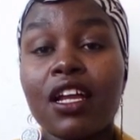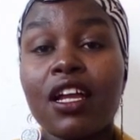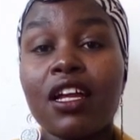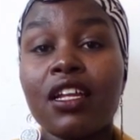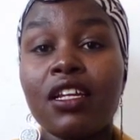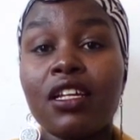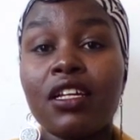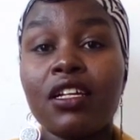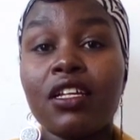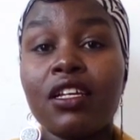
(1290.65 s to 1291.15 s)

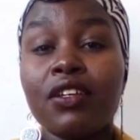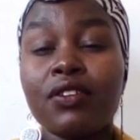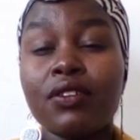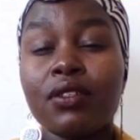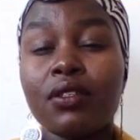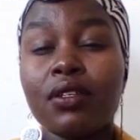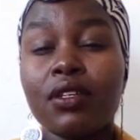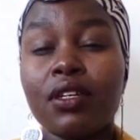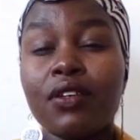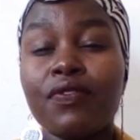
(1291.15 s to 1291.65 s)
kindly
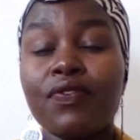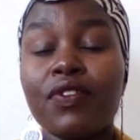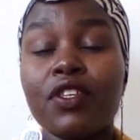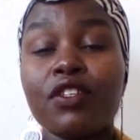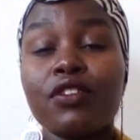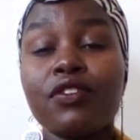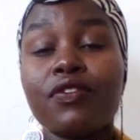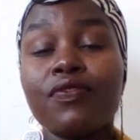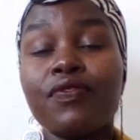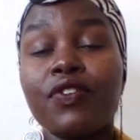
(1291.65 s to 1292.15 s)
give
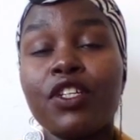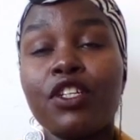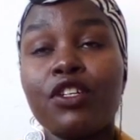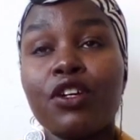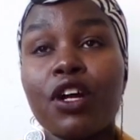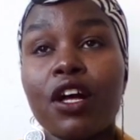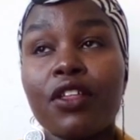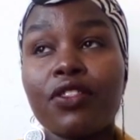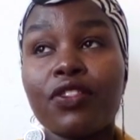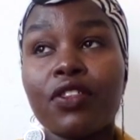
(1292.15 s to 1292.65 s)
this
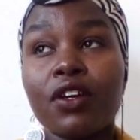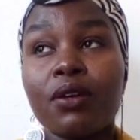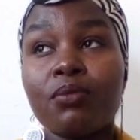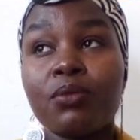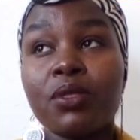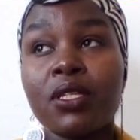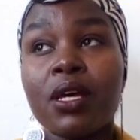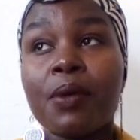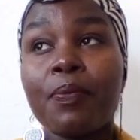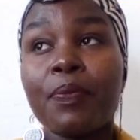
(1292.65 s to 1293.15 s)
video a
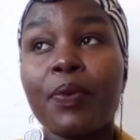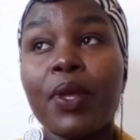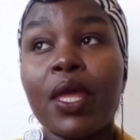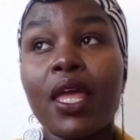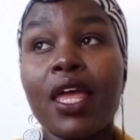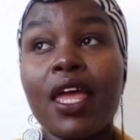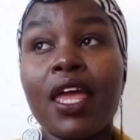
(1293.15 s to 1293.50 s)
thumbs up